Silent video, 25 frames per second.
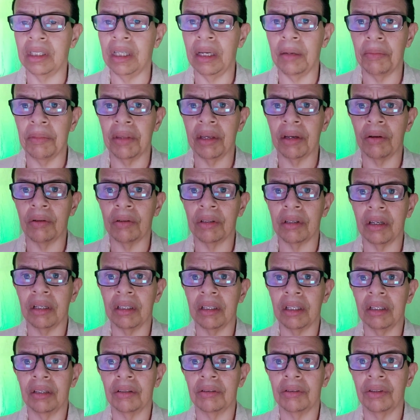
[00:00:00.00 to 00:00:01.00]
the same thing goes
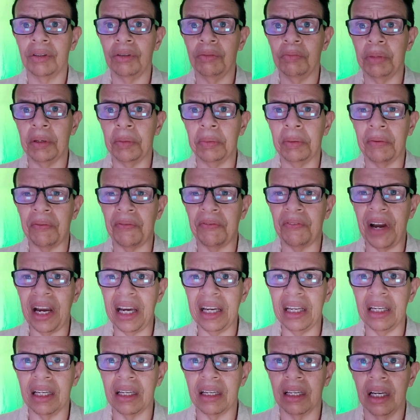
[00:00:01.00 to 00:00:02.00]
on there too. People are
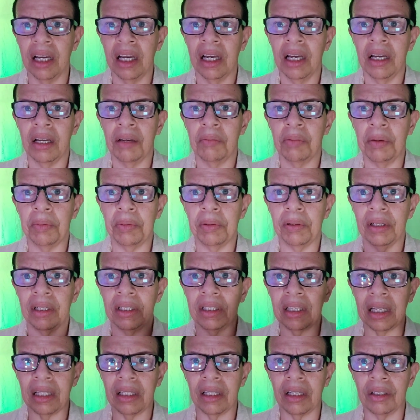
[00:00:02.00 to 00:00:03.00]
fighting, people
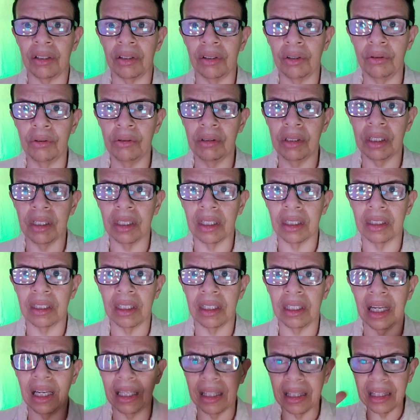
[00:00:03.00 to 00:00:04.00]
that they're losing it.
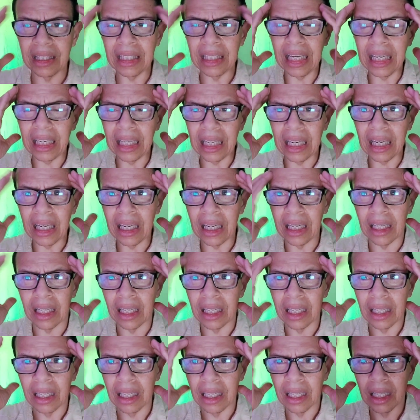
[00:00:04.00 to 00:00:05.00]
They're not thinking.
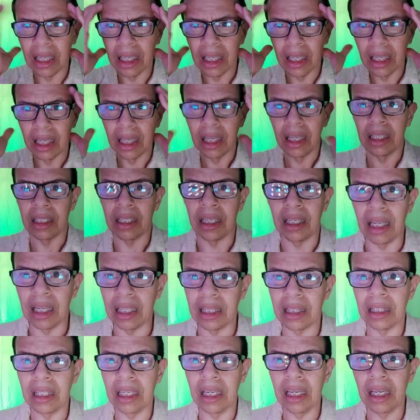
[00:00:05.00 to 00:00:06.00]

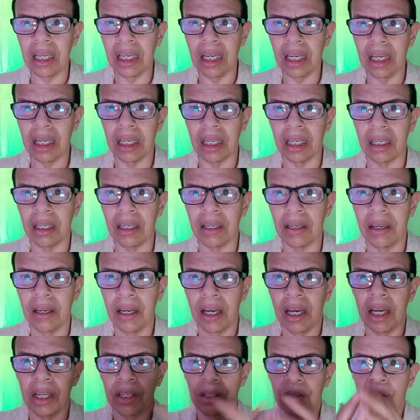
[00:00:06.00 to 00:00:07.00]

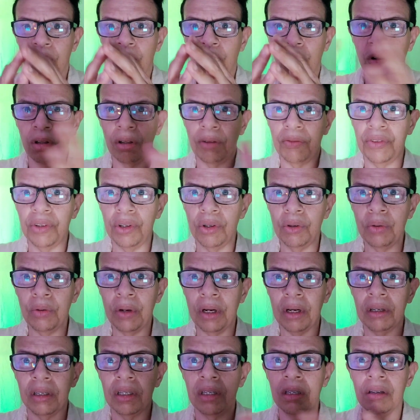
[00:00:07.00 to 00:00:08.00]
And all of you
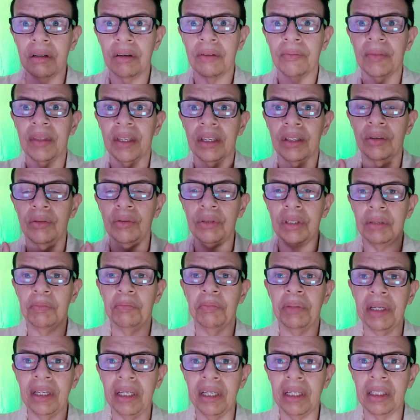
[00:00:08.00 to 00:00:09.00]
out there, you
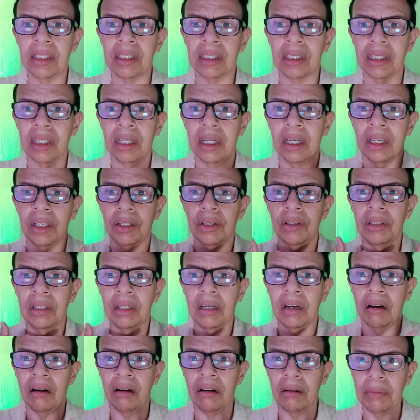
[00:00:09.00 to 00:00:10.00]
need peace, you
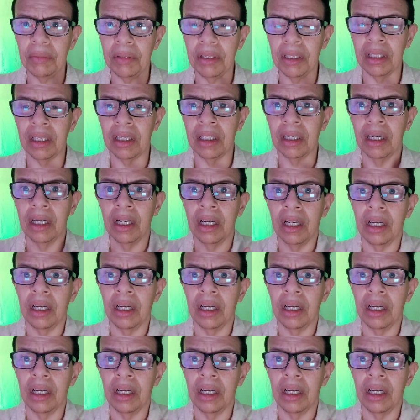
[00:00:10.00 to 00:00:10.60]
need harmony.